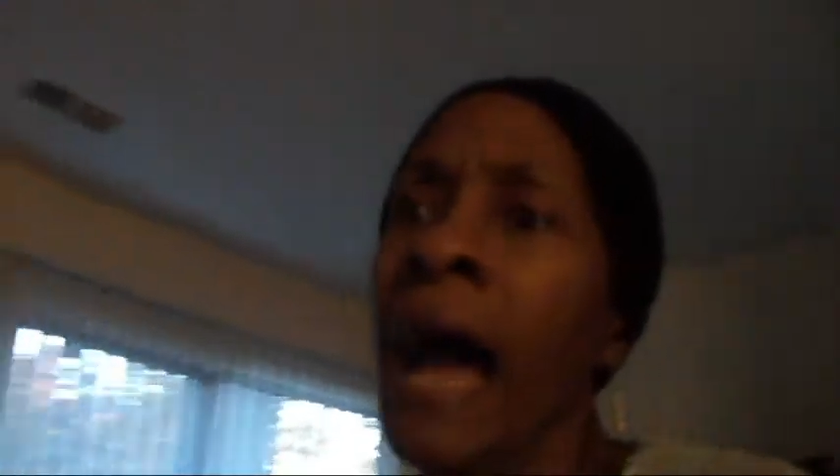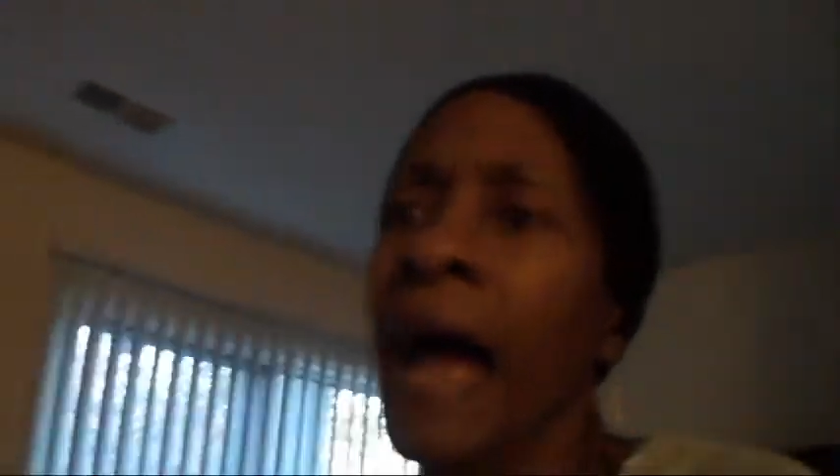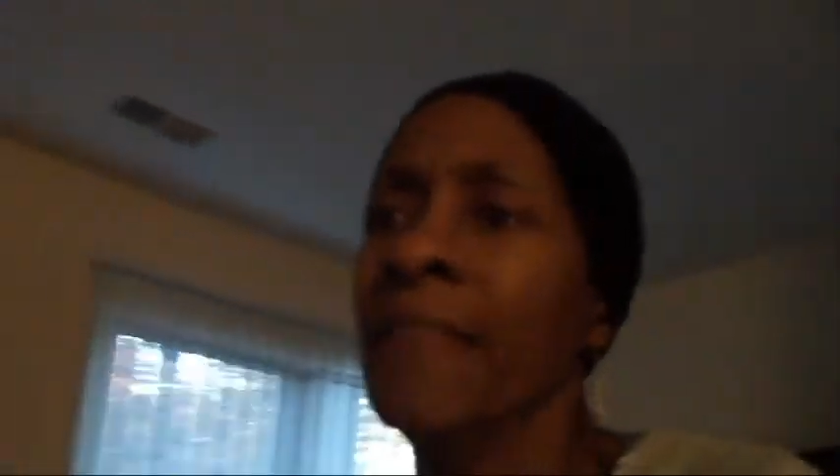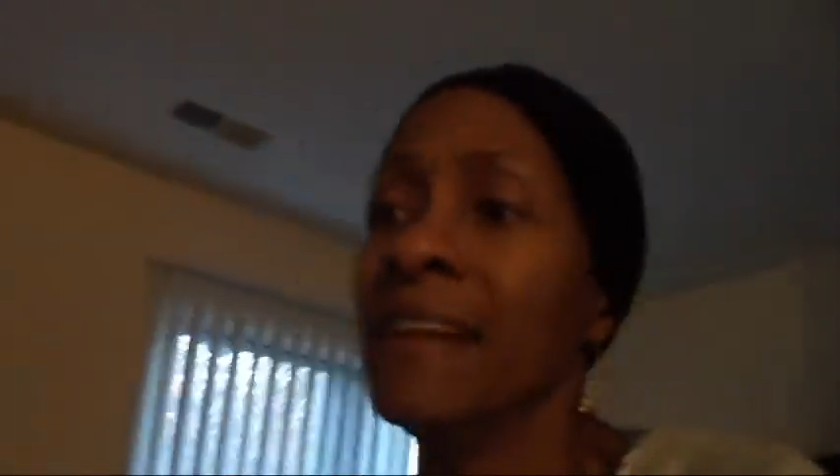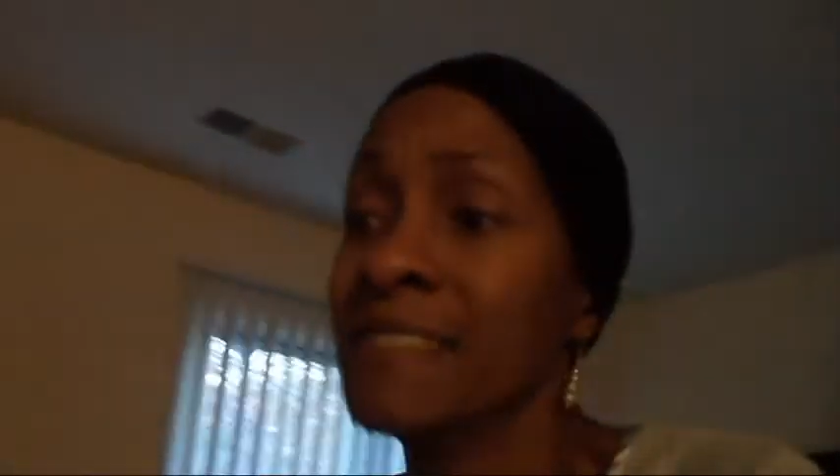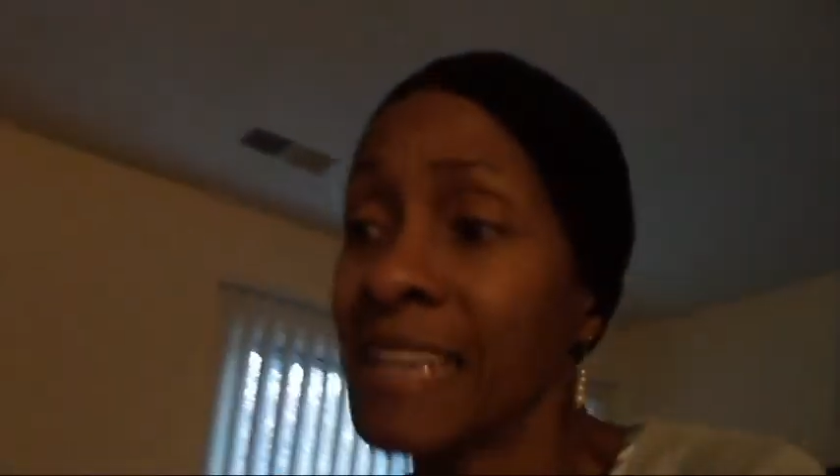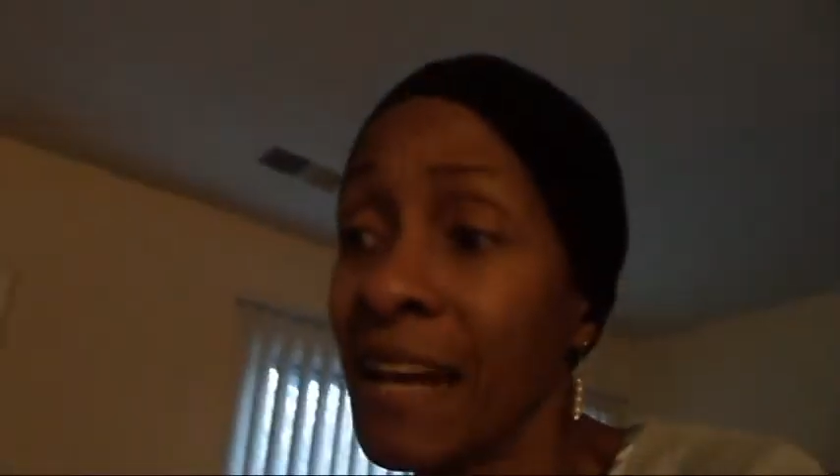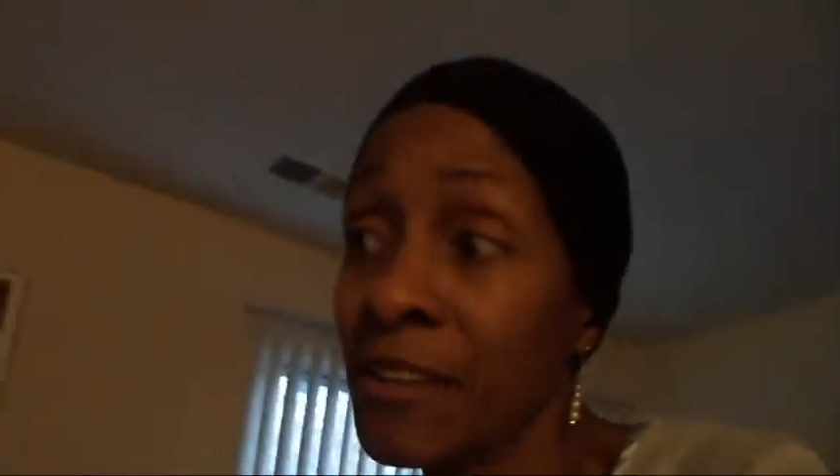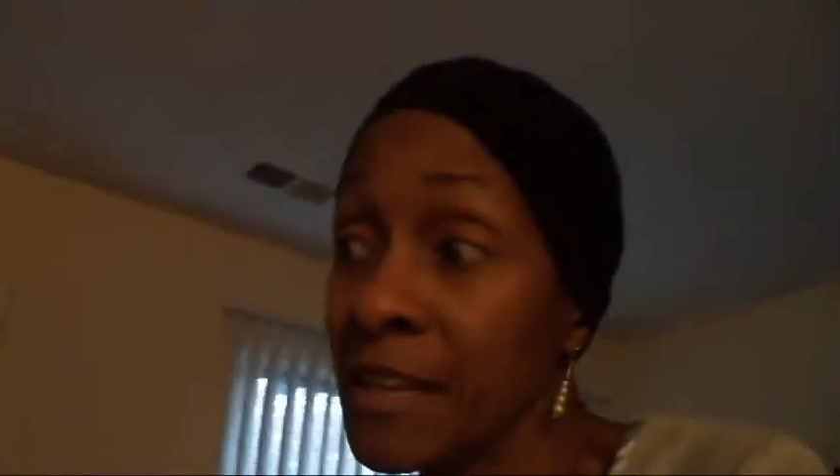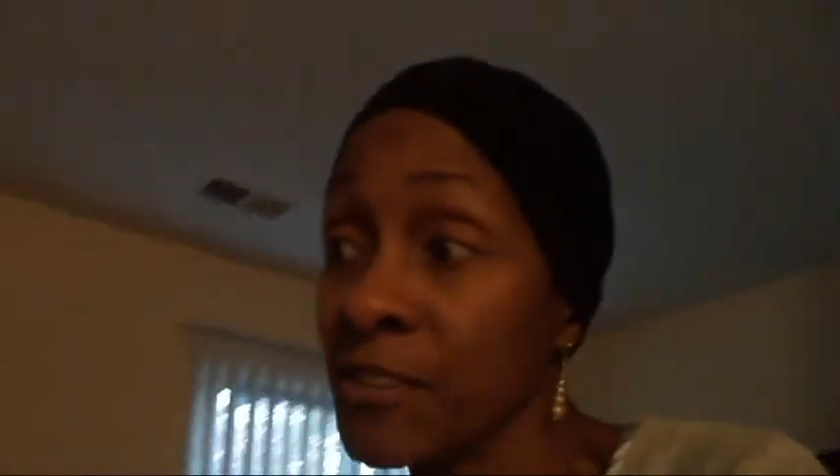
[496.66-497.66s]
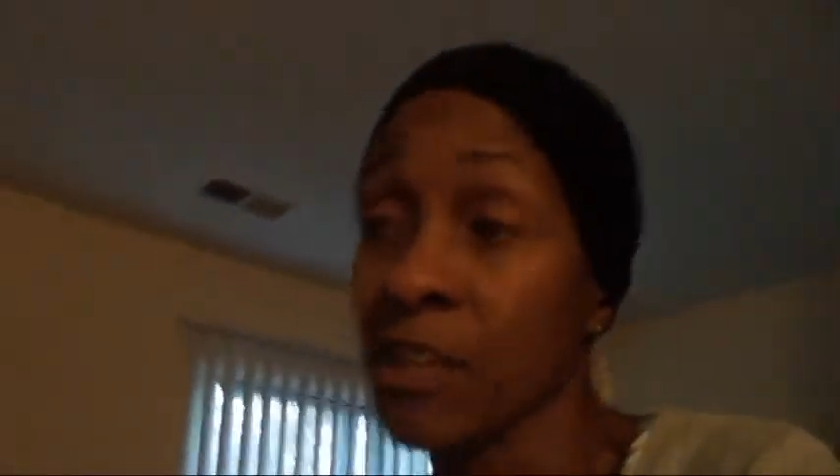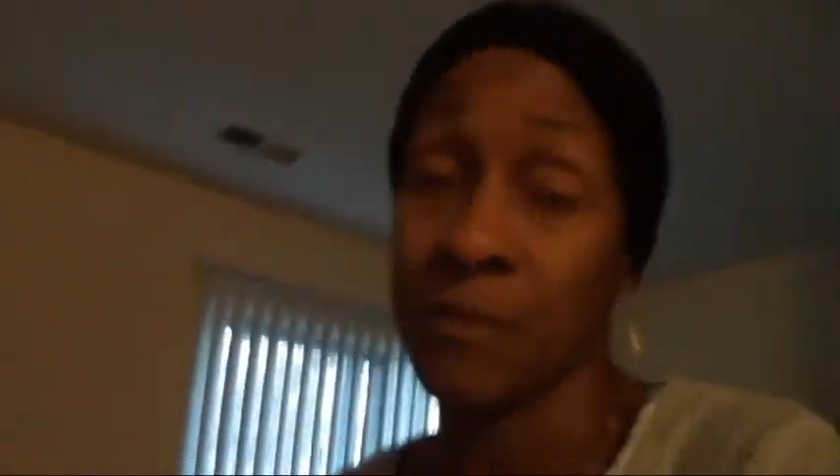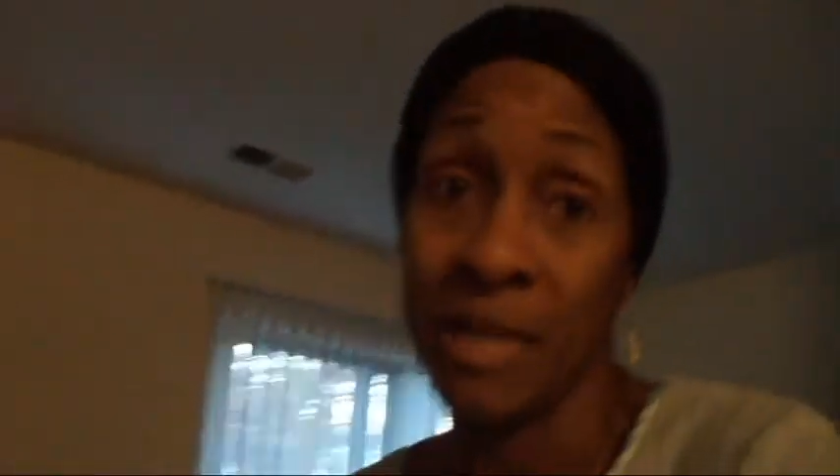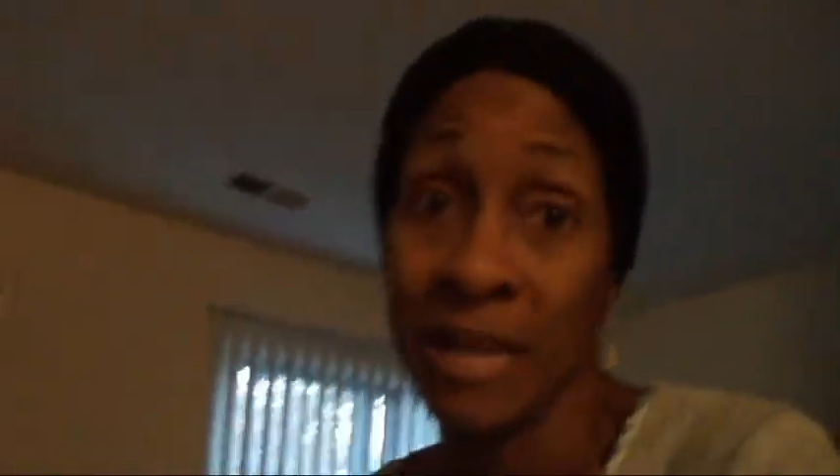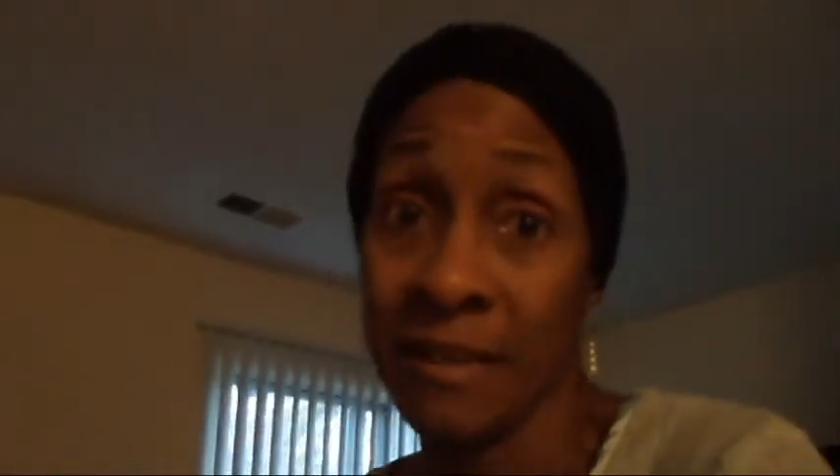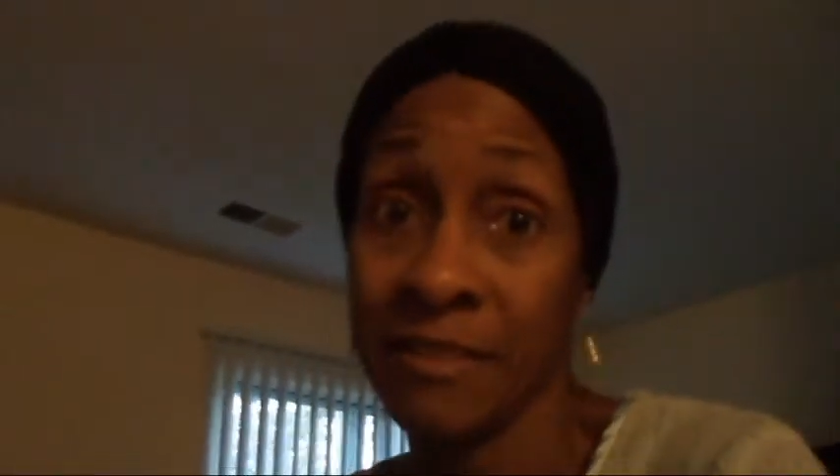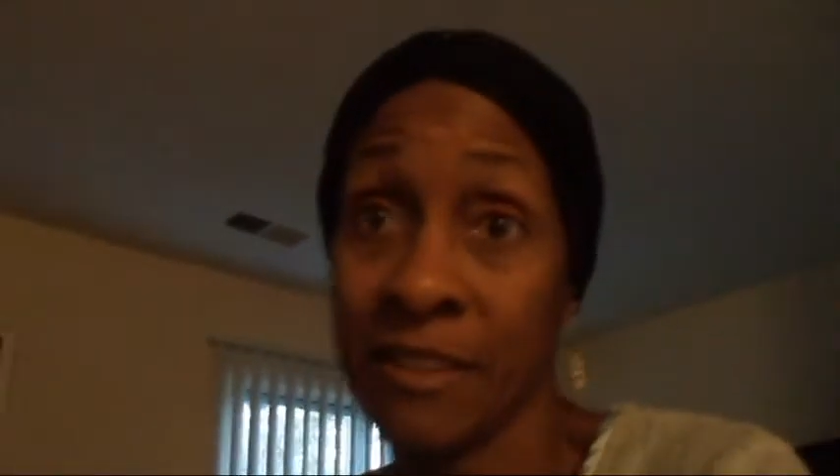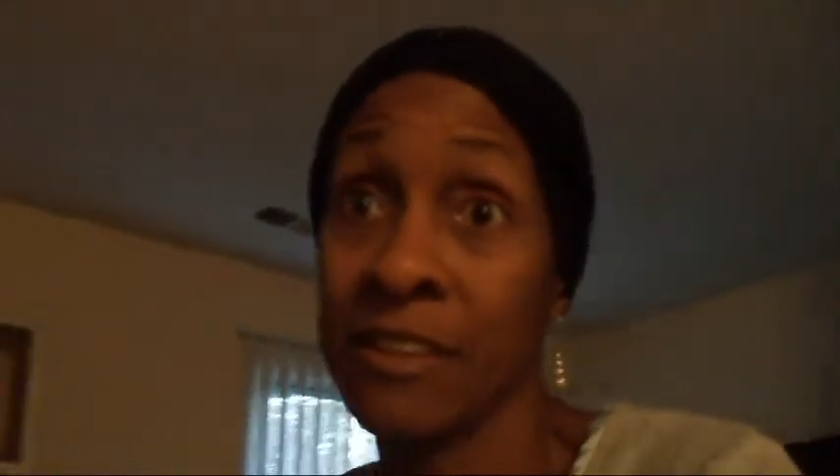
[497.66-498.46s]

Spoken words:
And then Saturday it's going to be nice.